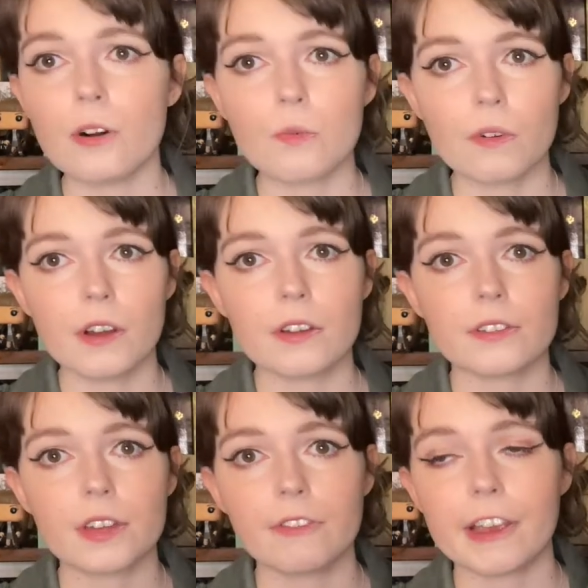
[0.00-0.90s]

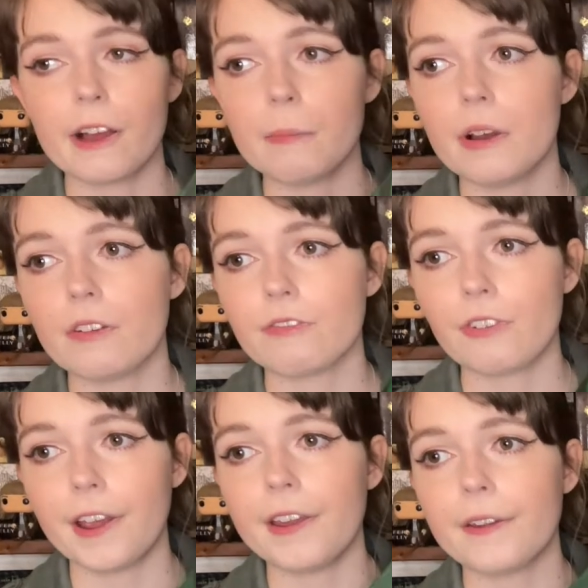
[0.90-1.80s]
worth giving up her
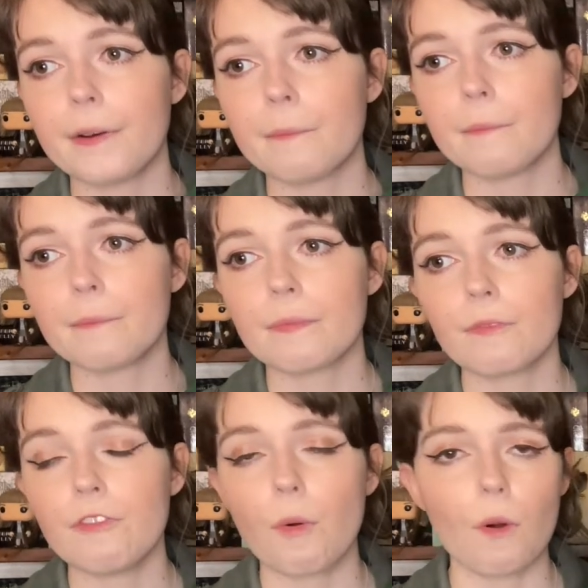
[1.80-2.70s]
freedom
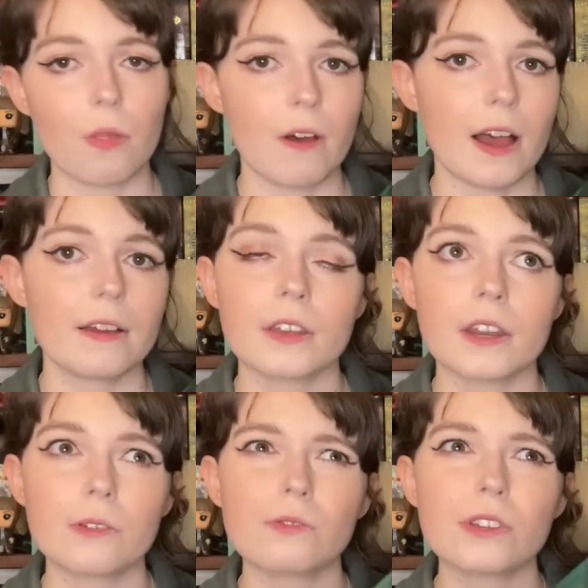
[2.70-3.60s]
for that.
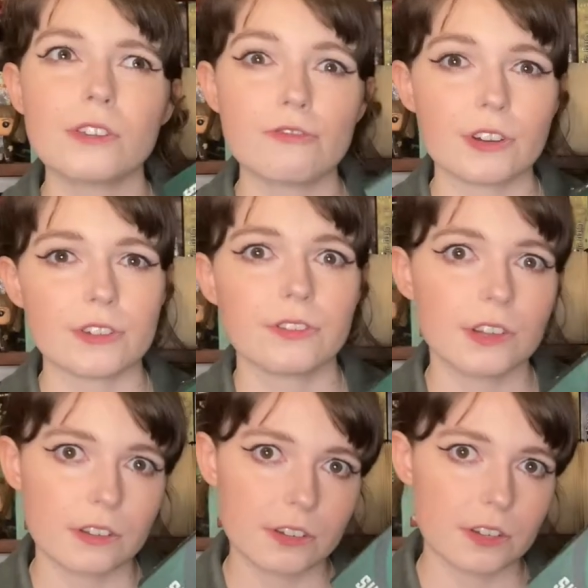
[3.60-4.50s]
And it was
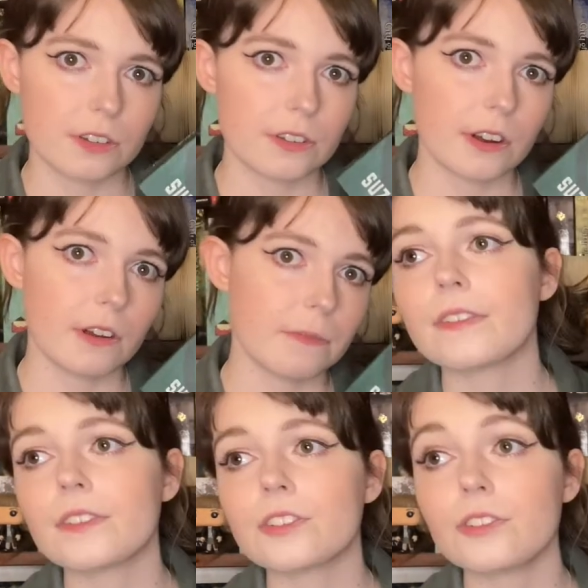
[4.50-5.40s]
interesting to consider.
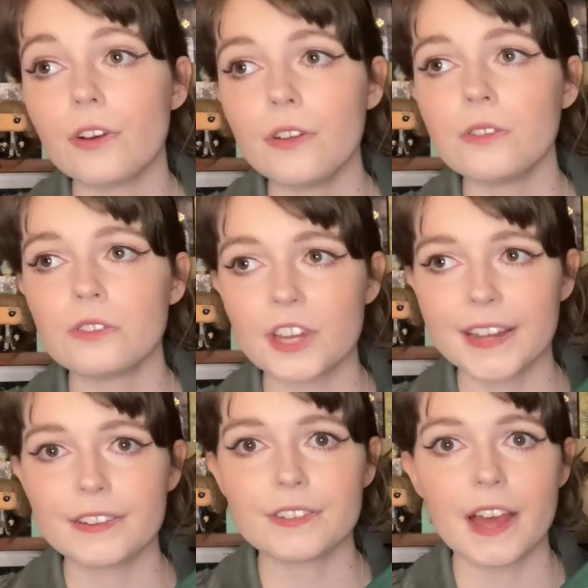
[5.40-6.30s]
Snow,
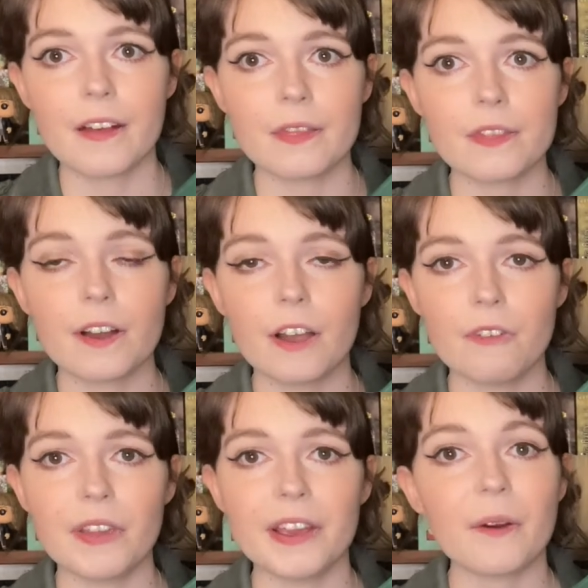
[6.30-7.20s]
Sejanus and the
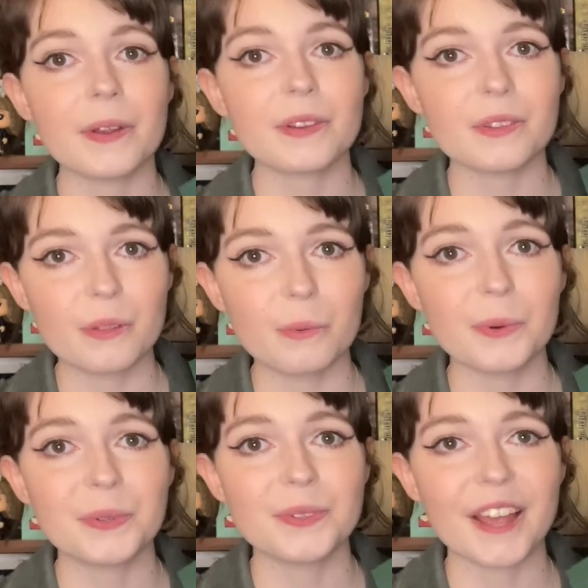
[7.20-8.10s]
Covey go into the
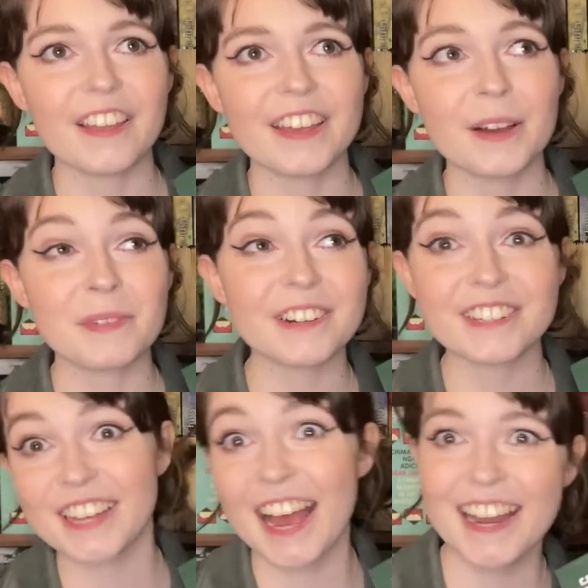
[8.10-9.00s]
woods and they come
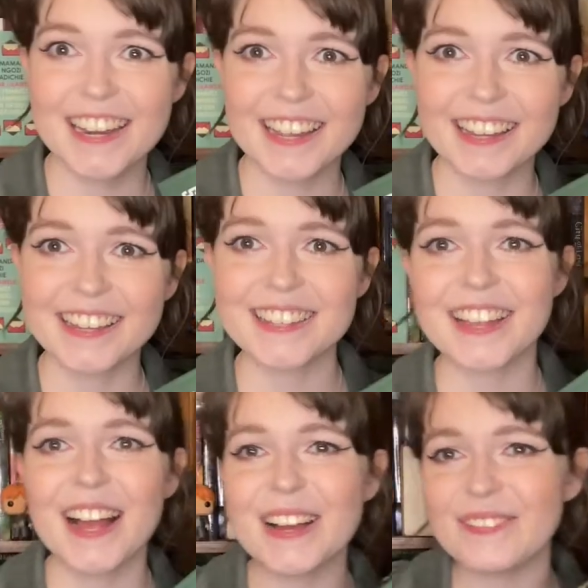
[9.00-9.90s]
across Katniss.
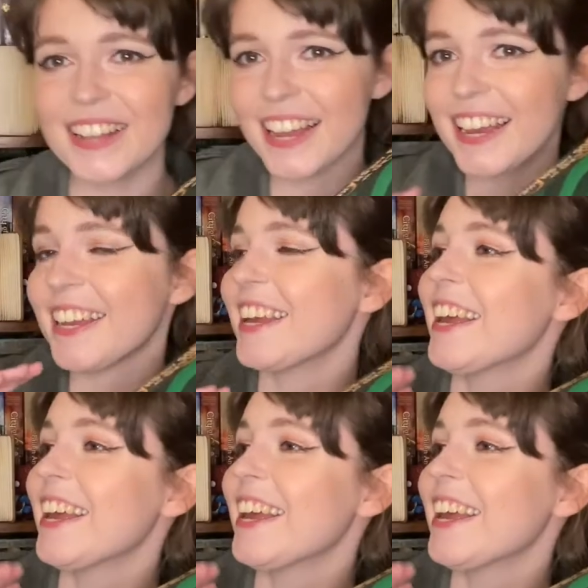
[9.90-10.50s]
I'm like,